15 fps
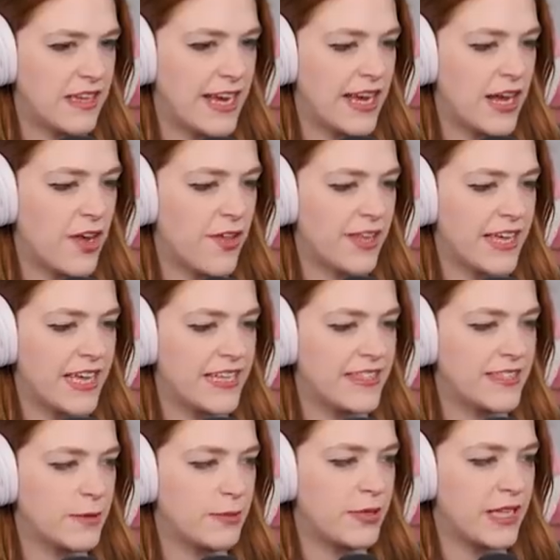Sunday. All the
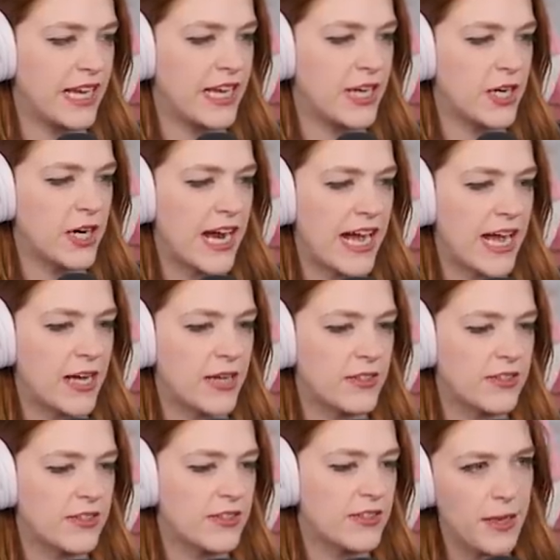kids are playing
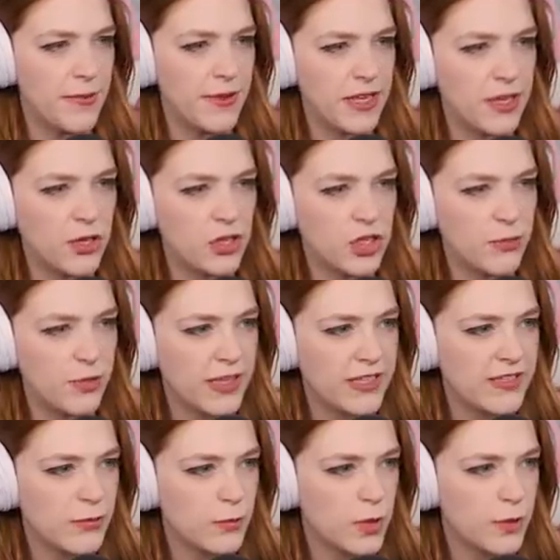around. Maybe you should
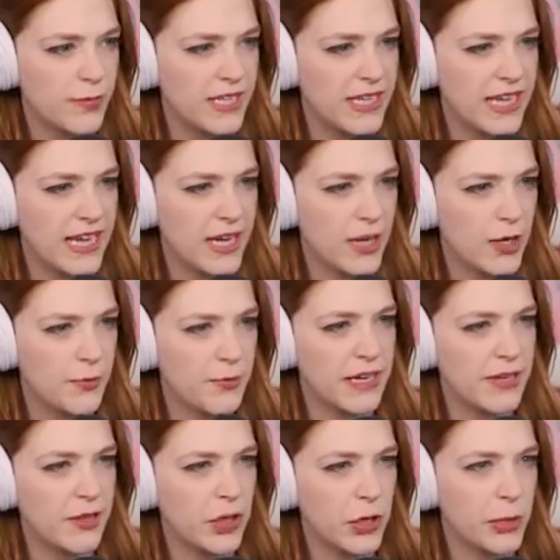play some more piano,
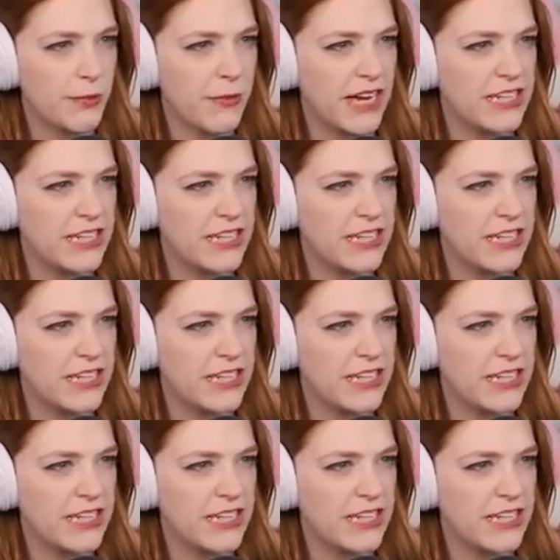my little